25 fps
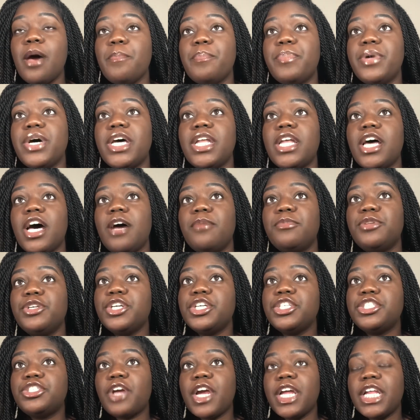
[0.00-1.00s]
But
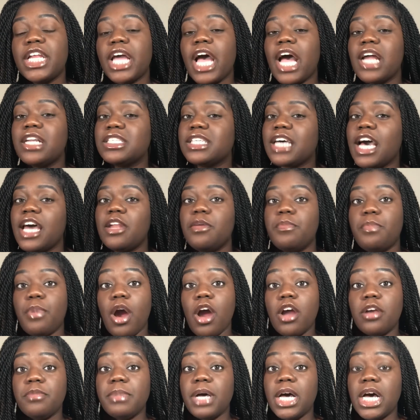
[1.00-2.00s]
during training, I just kind of
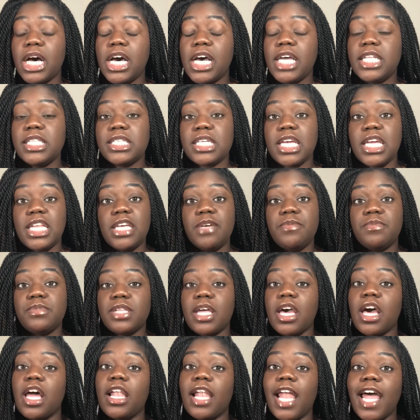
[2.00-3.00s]
borrowed my aunt's, and it was
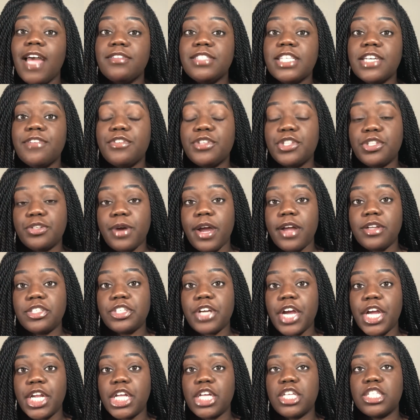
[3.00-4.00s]
like a lifesaver throughout
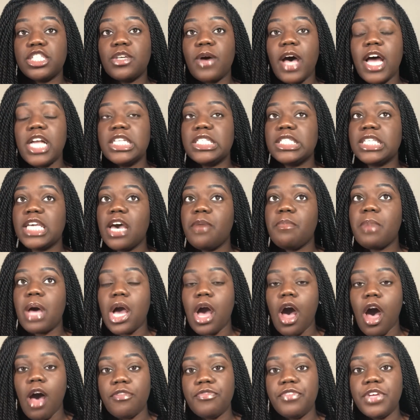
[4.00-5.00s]
training. So I just kept my
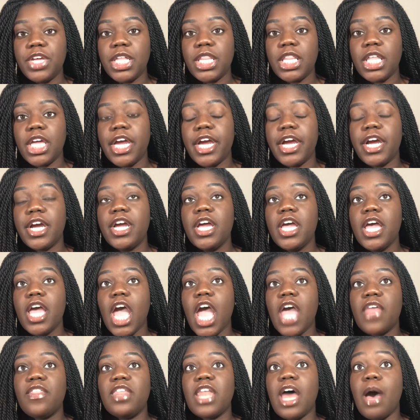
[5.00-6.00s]
coffee in there,
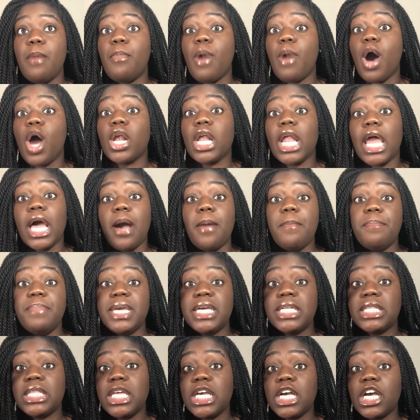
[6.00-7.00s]
and then I bought like a
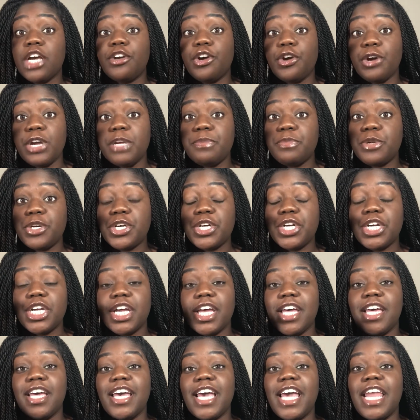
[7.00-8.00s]
big thing of creamer
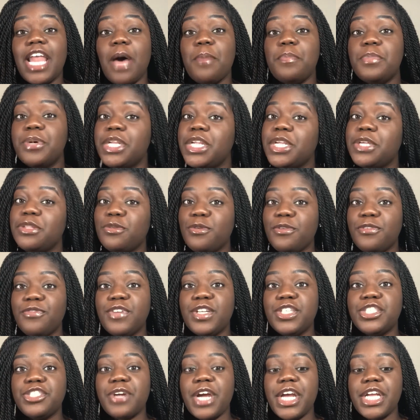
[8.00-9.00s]
and I put it in the
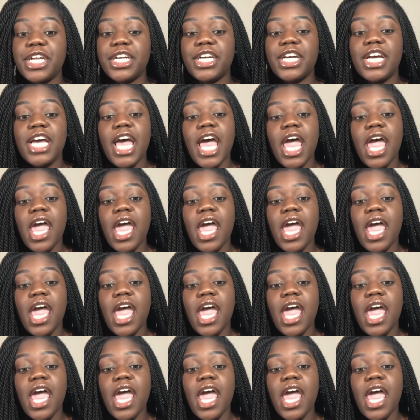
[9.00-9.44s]
refrigerator.